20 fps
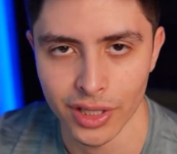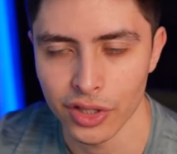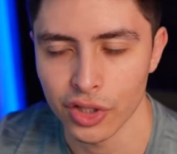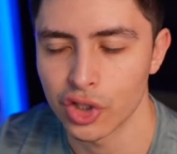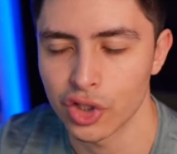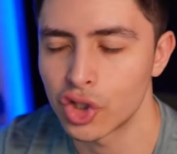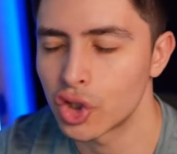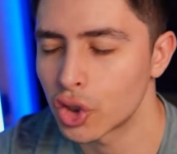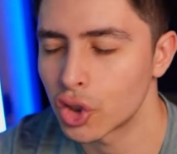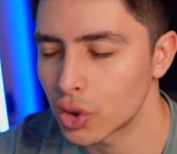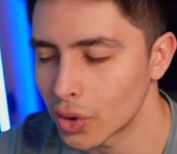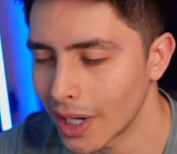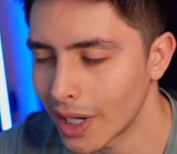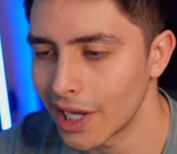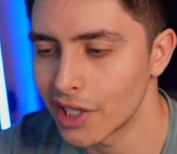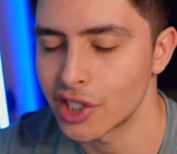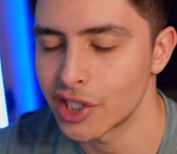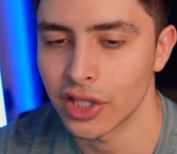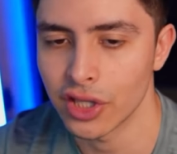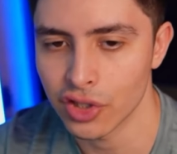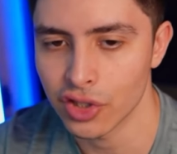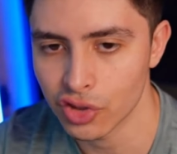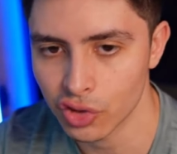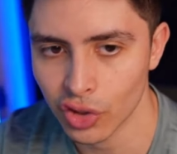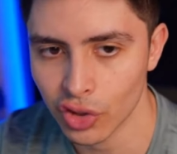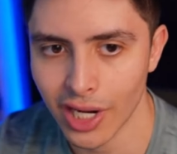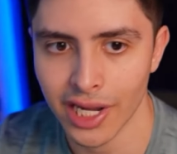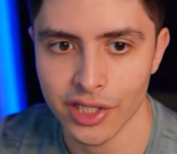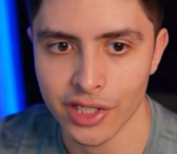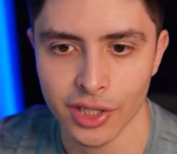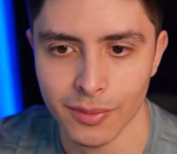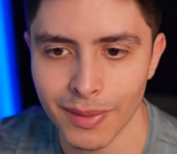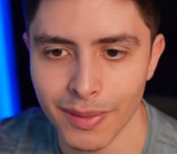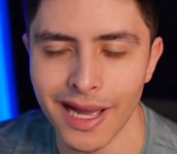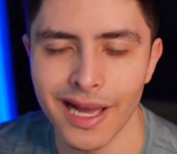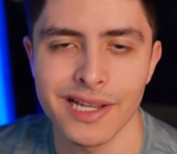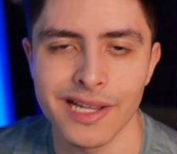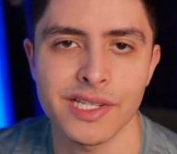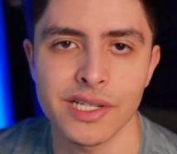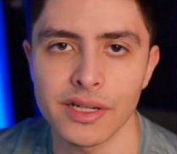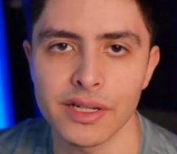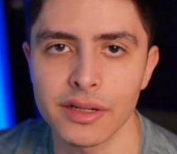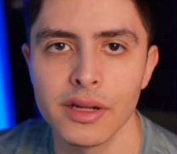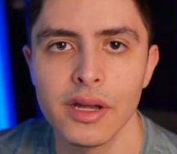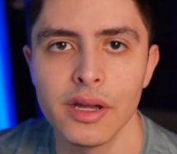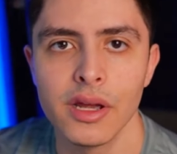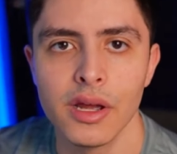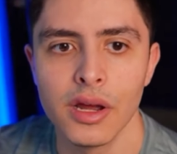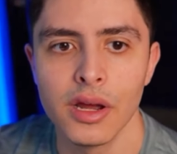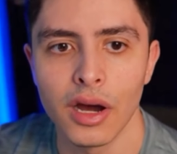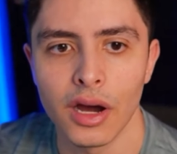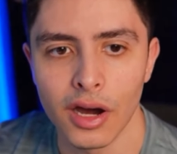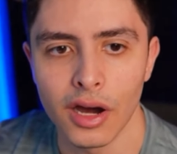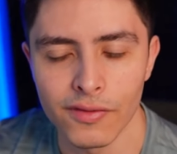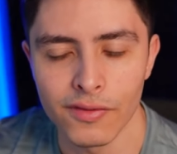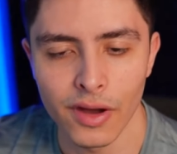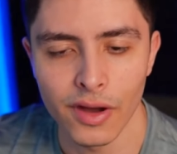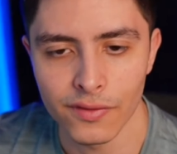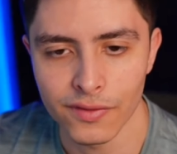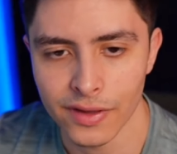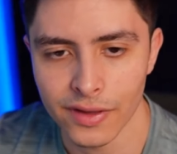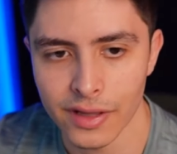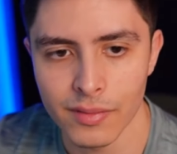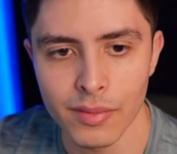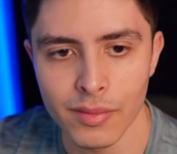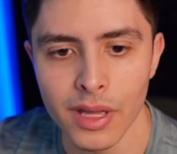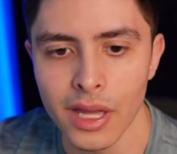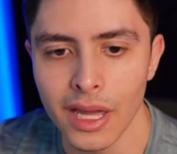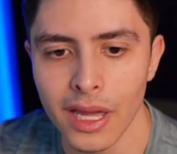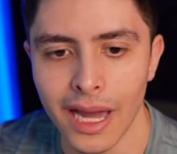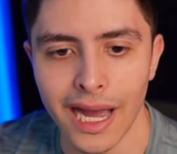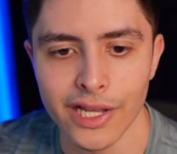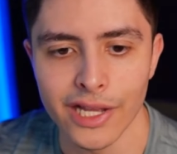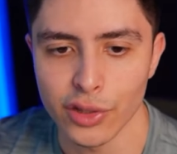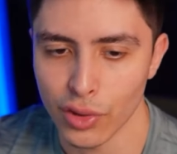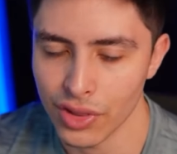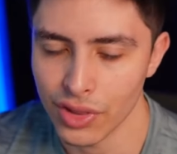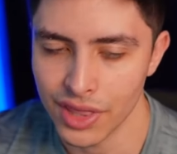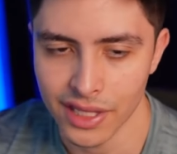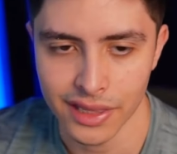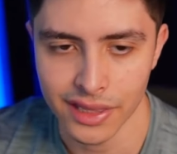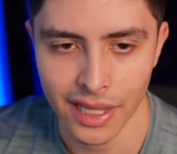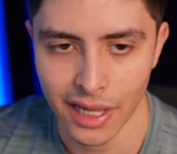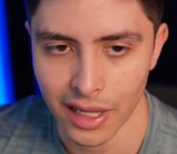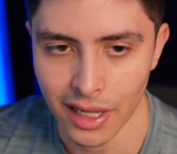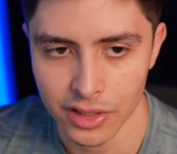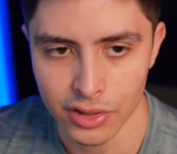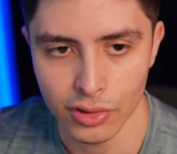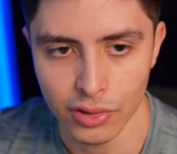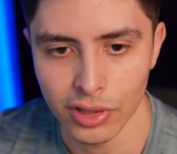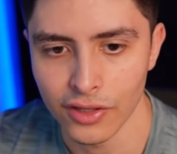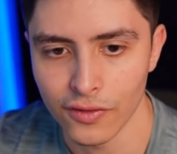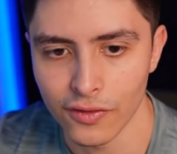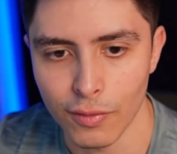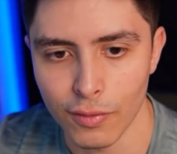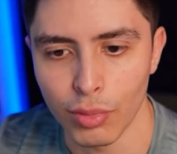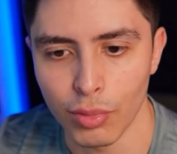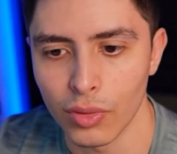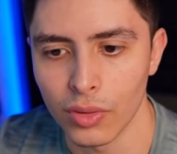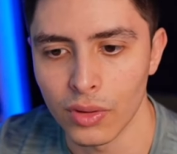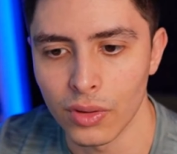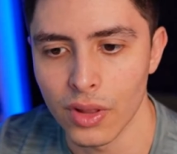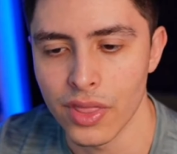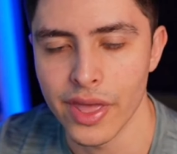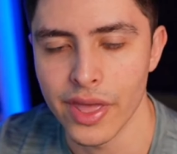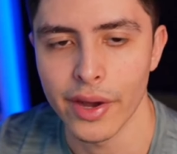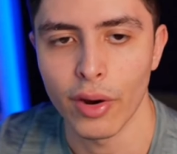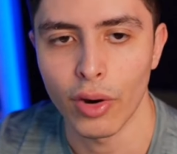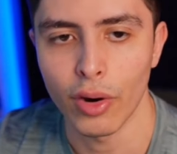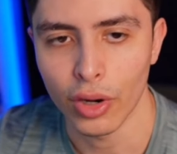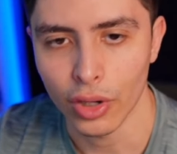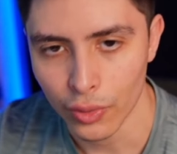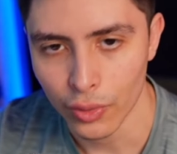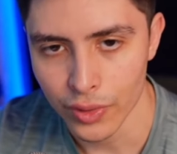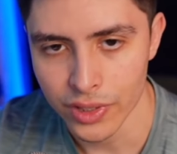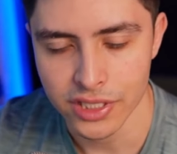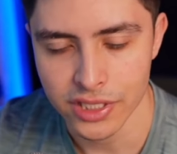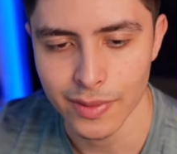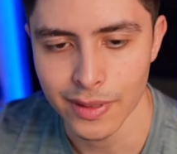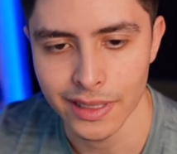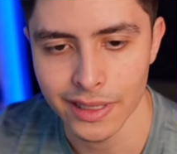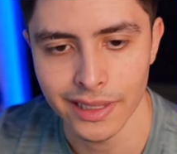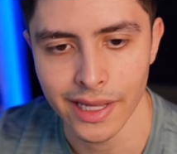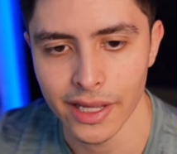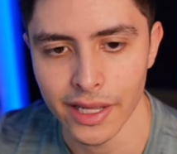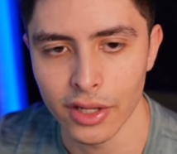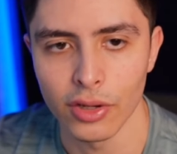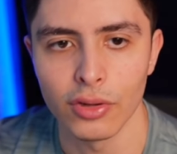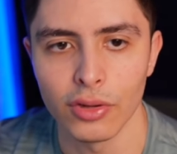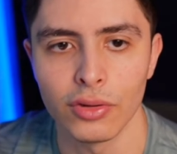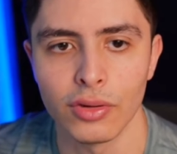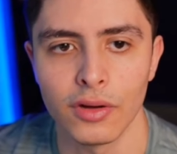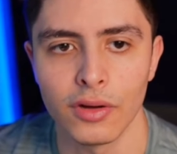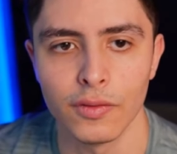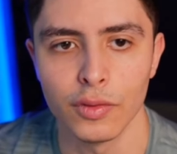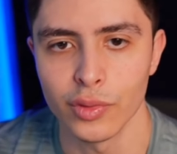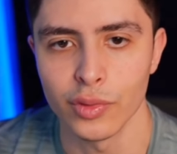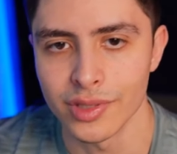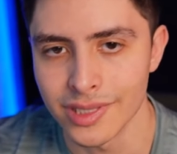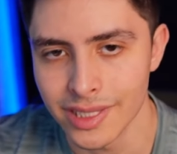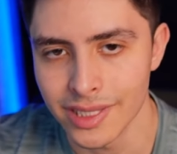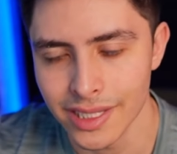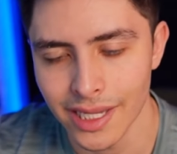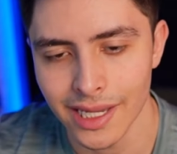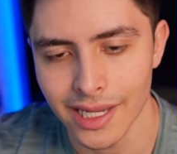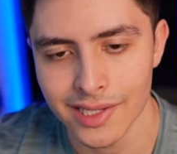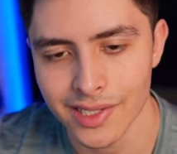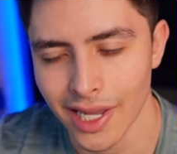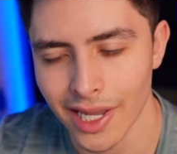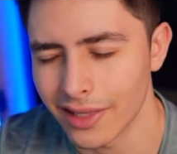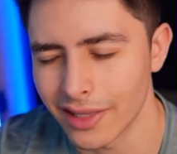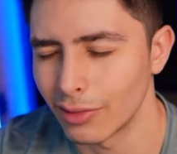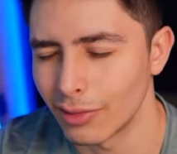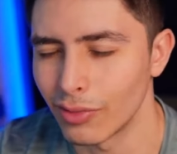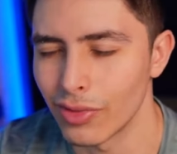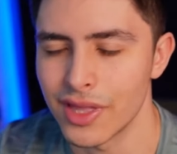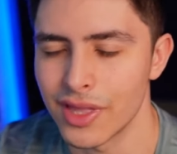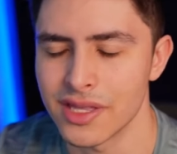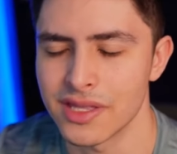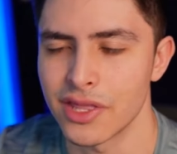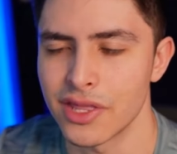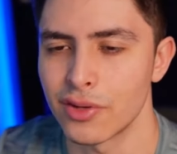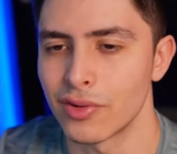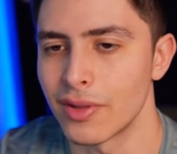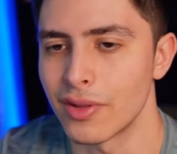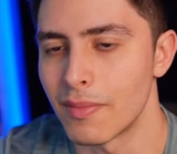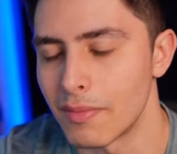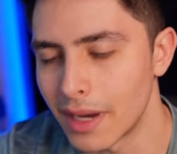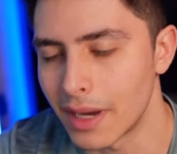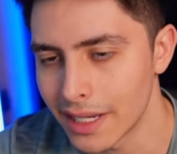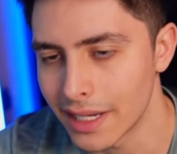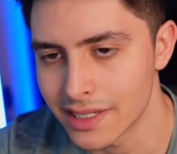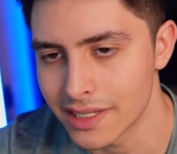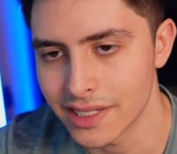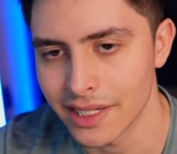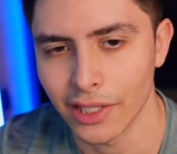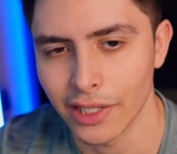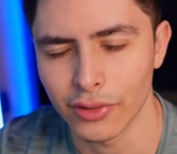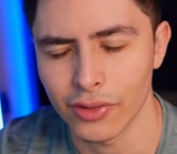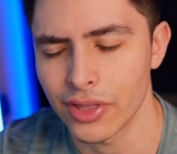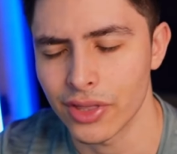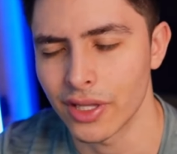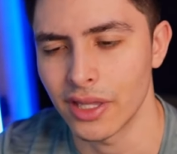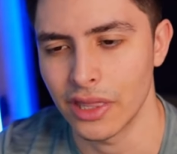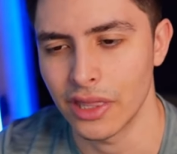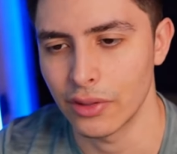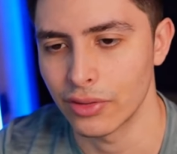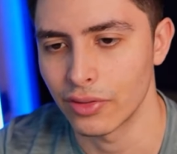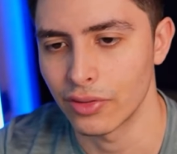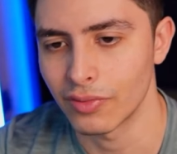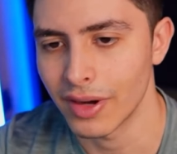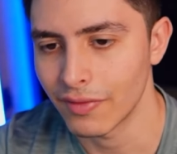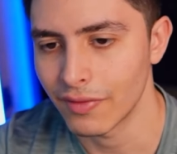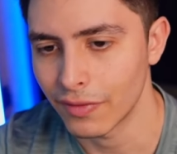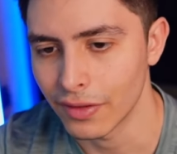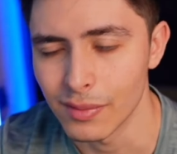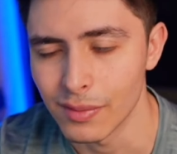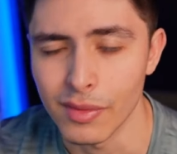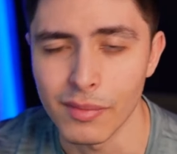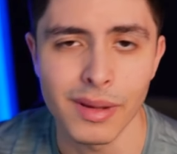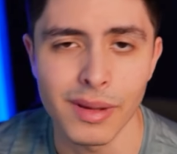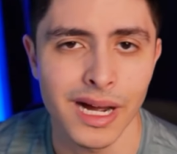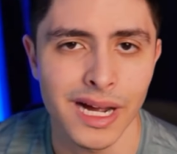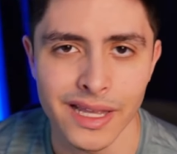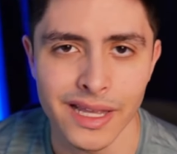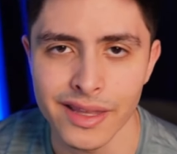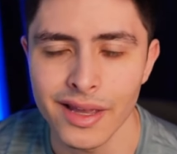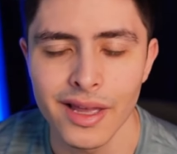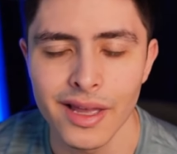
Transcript: the tragic passing of him. I don't think that, Liverpool, they are going to be letting go of Luis Diaz. I don't think that they're in the mindset. I don't think that they're in the right frame of mind.